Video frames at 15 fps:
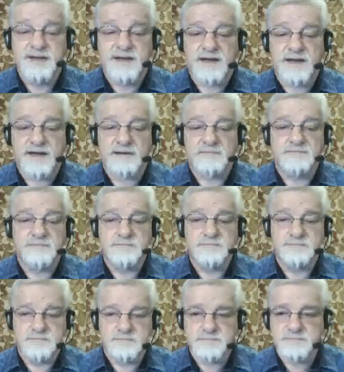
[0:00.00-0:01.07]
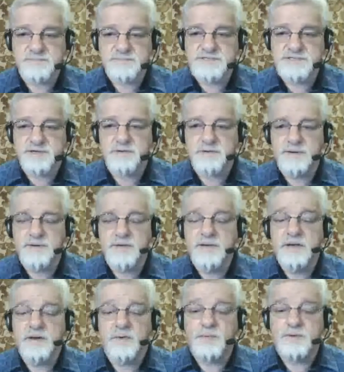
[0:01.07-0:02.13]
Um, so
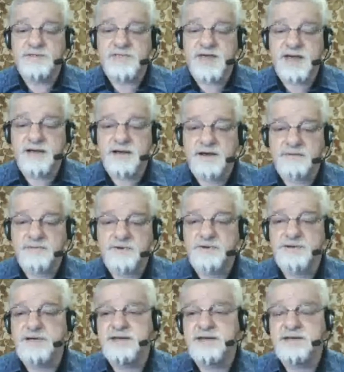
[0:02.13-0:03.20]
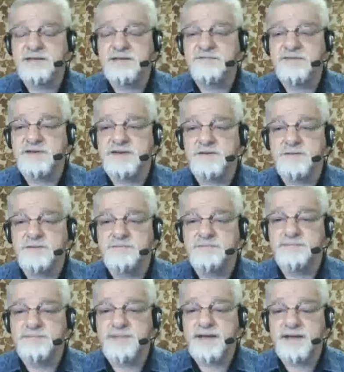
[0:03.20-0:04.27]
with that, I'm going to end the video.
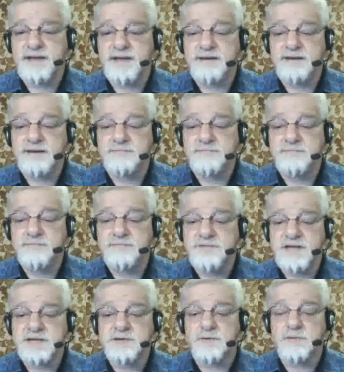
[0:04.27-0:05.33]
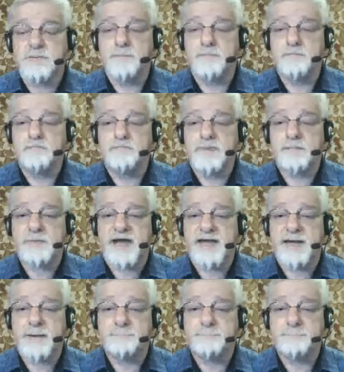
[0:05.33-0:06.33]
And uh, thank you. Bye-bye.